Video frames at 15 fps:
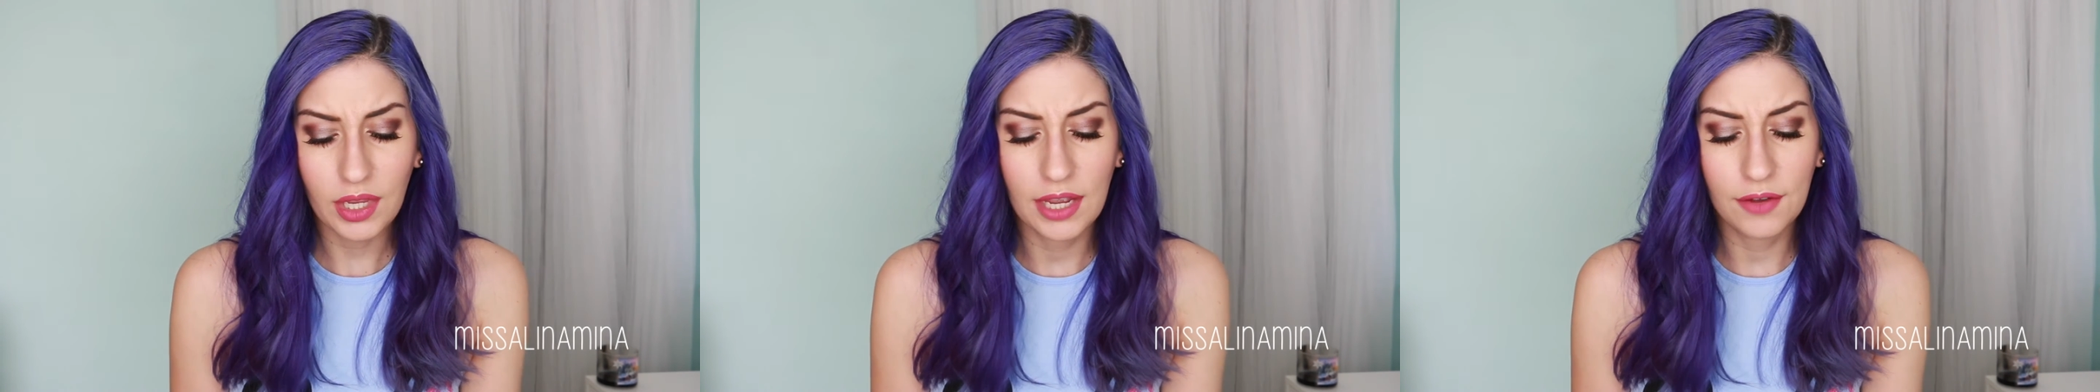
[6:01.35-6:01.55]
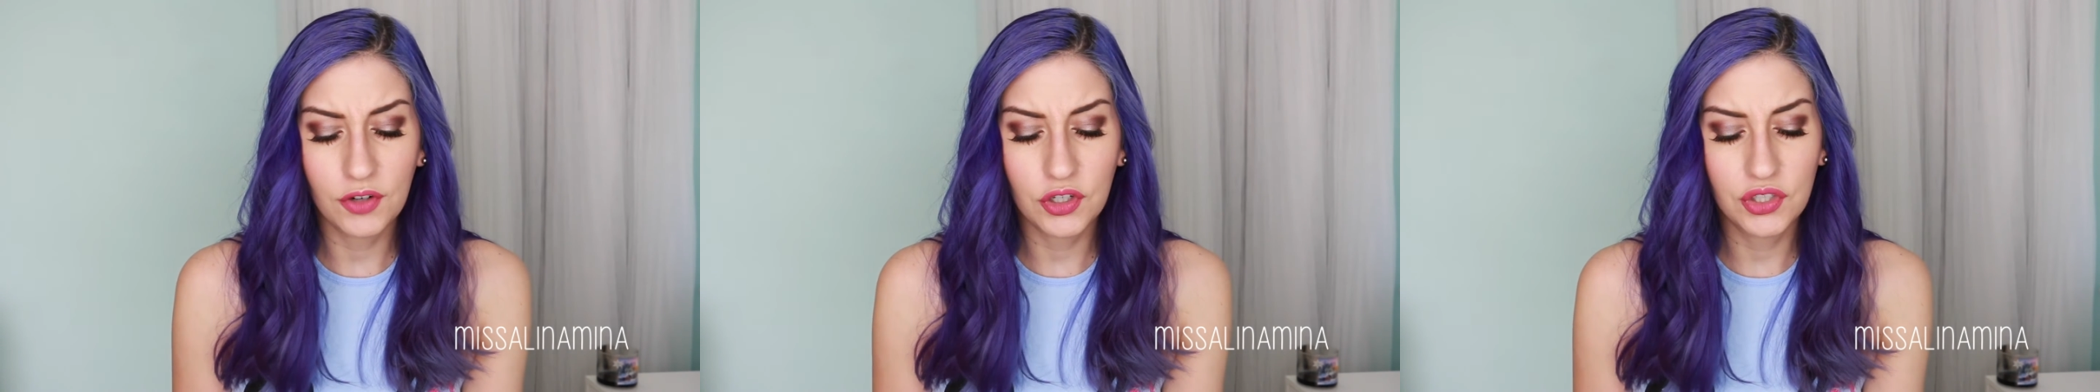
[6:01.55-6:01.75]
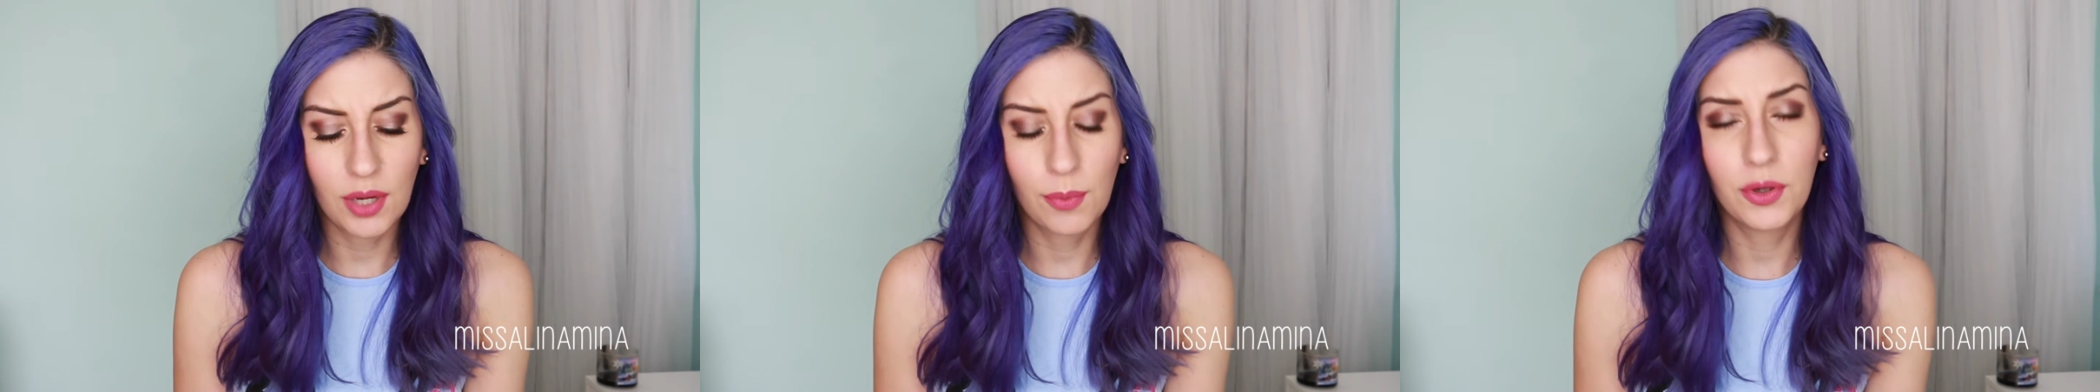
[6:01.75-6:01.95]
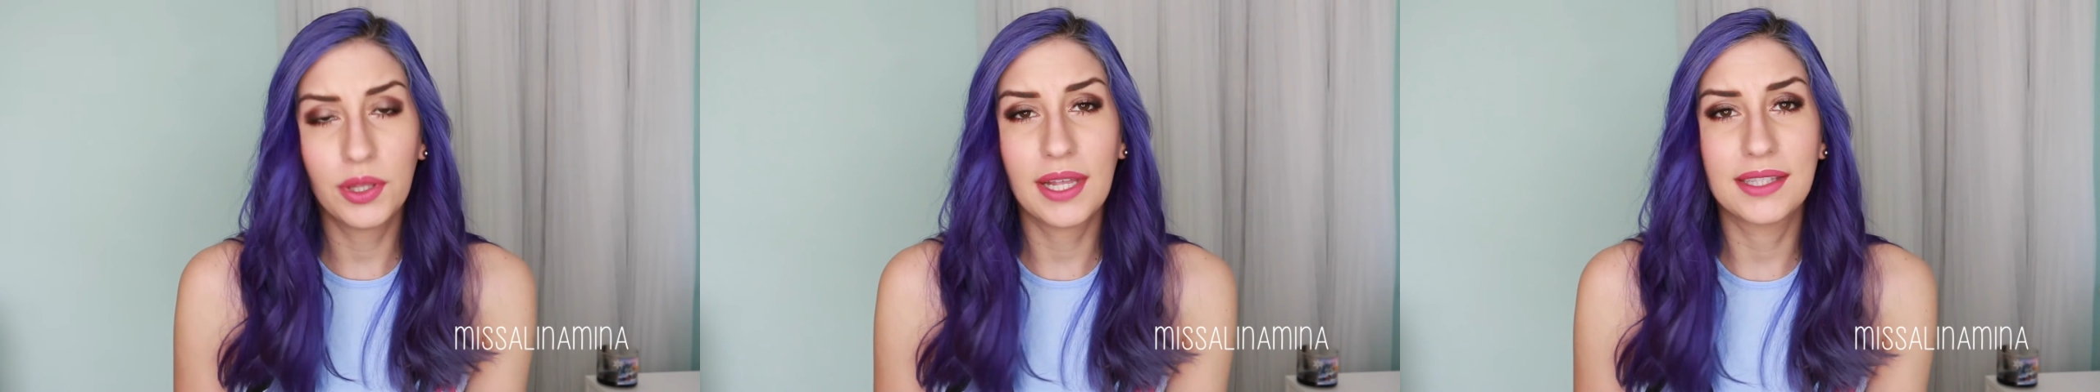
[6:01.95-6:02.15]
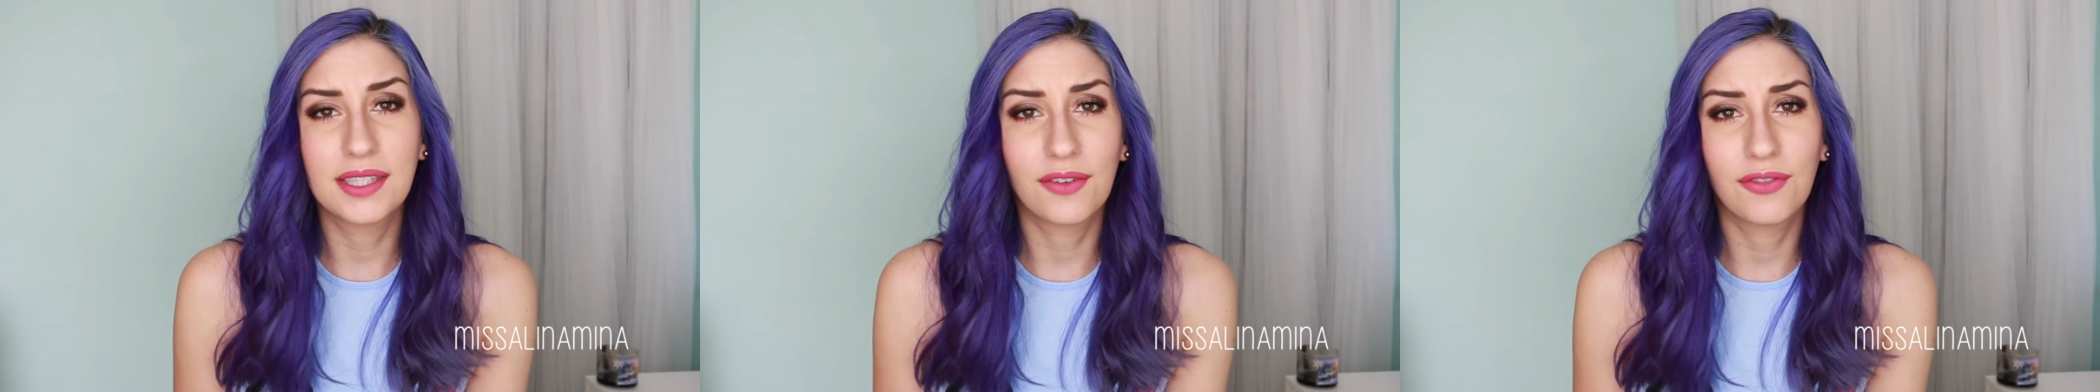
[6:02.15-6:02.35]
If you're someone
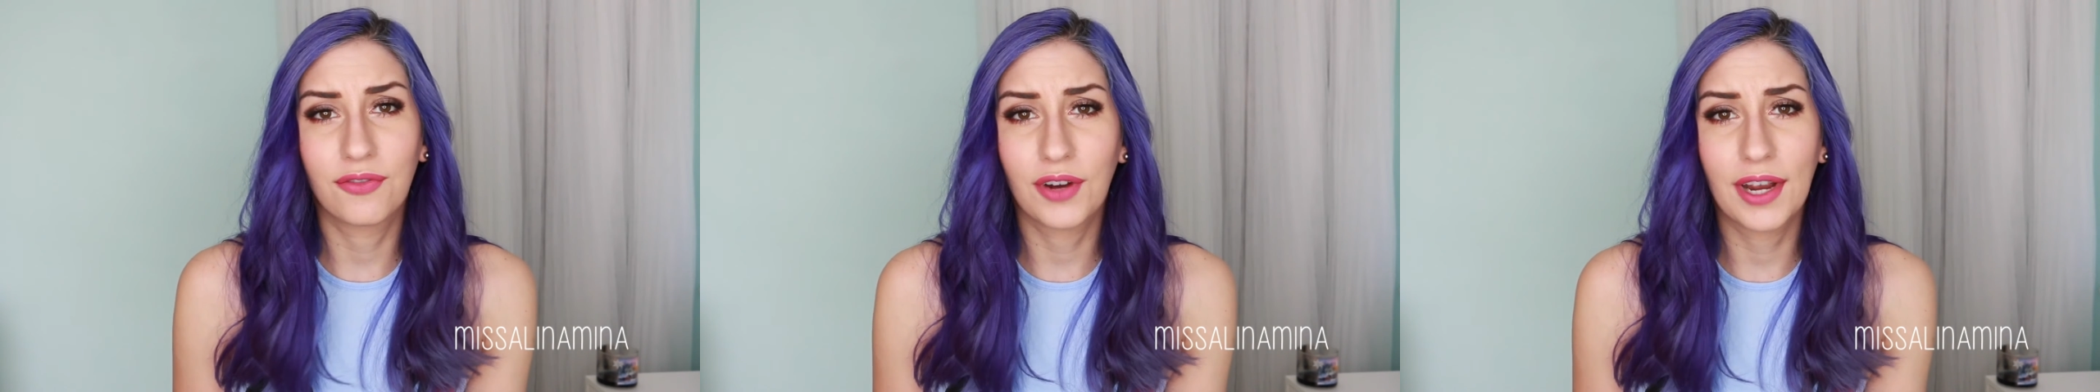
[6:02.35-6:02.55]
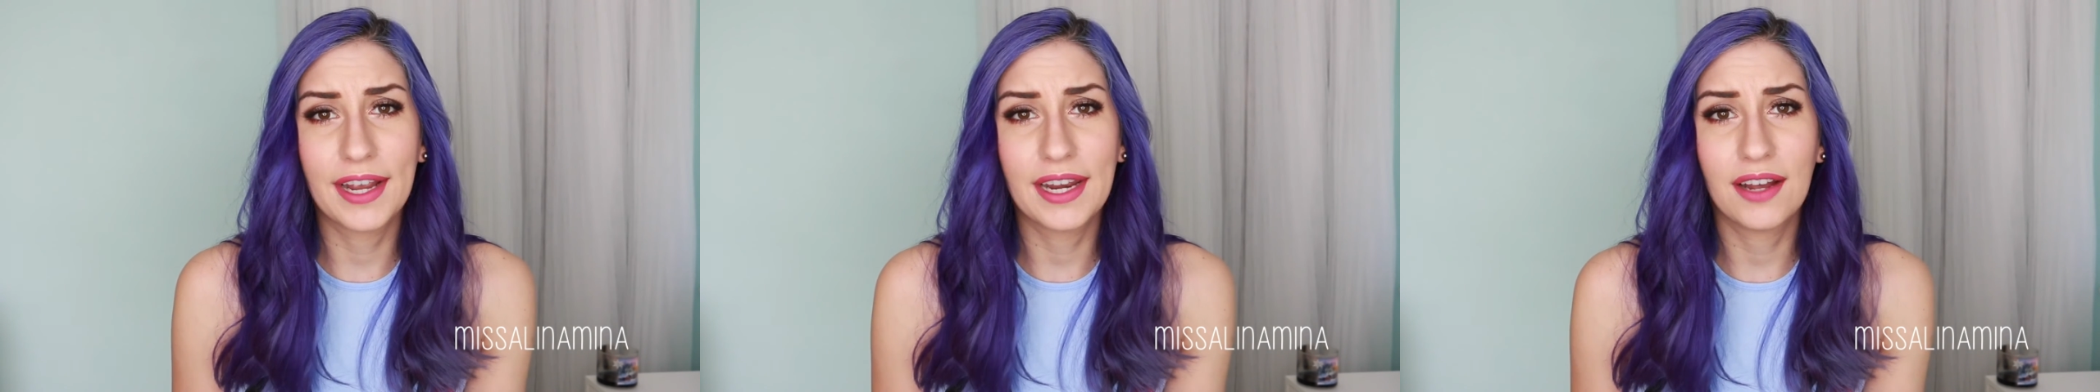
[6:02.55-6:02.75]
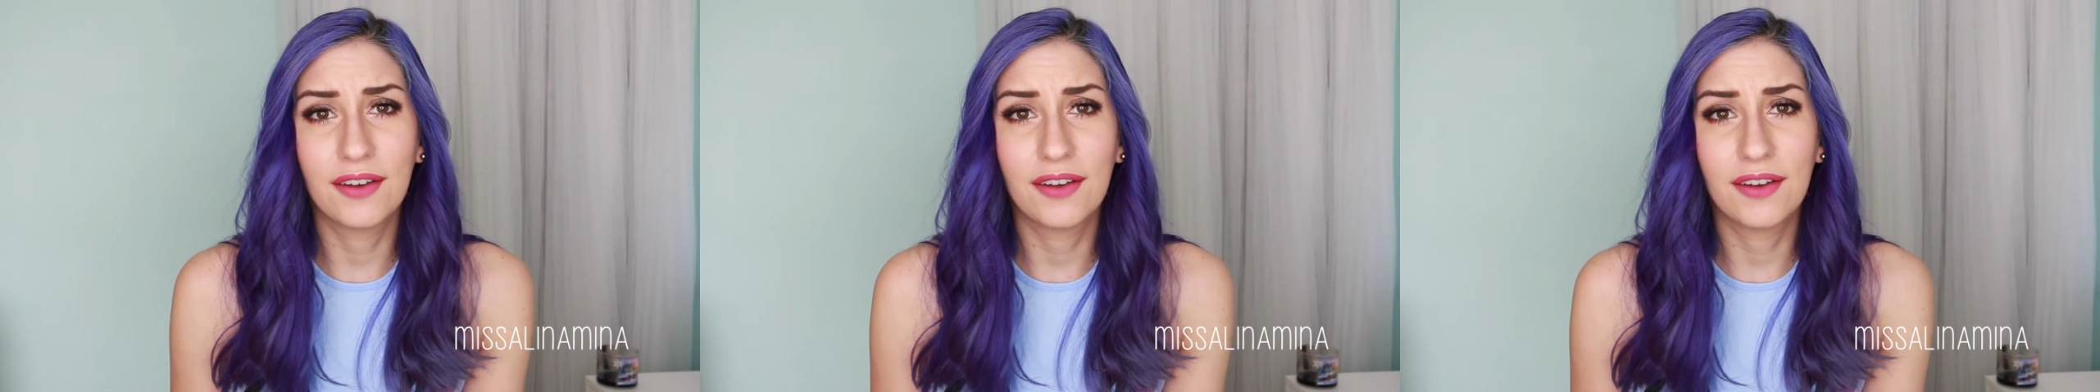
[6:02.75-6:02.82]
that's afraid